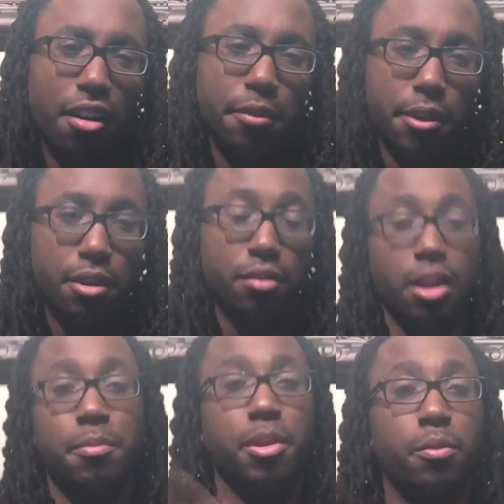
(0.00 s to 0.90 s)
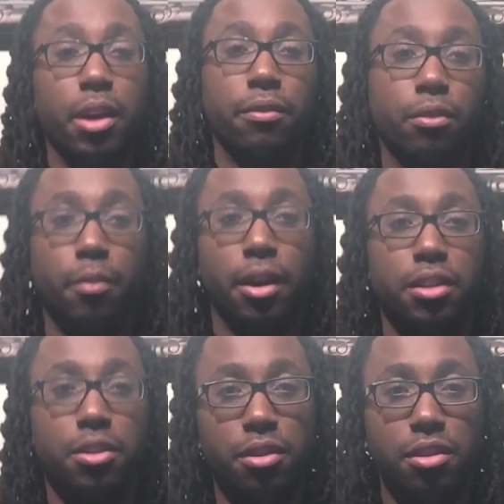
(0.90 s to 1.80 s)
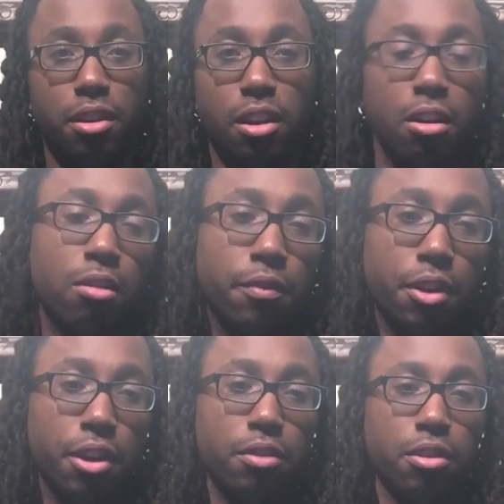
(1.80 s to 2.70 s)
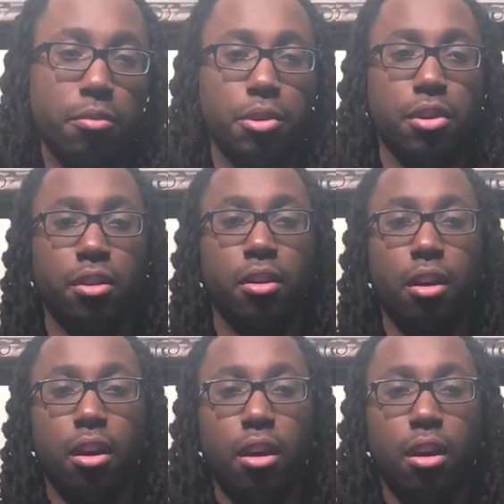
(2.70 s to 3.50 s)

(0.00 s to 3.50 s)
Well, I've been away for a while, so this is a longer video. It's going to be good.